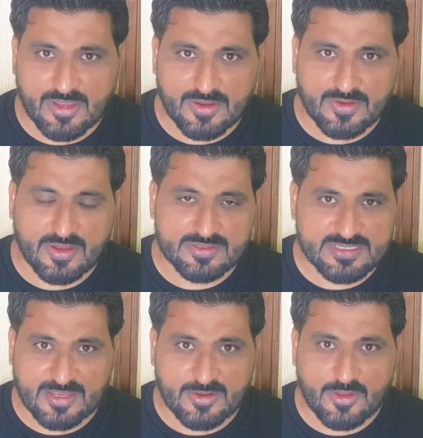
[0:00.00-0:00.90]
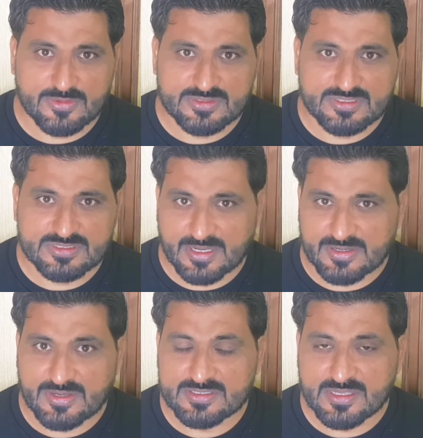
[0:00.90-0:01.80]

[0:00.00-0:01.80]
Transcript: cutting-edge technology, techniques,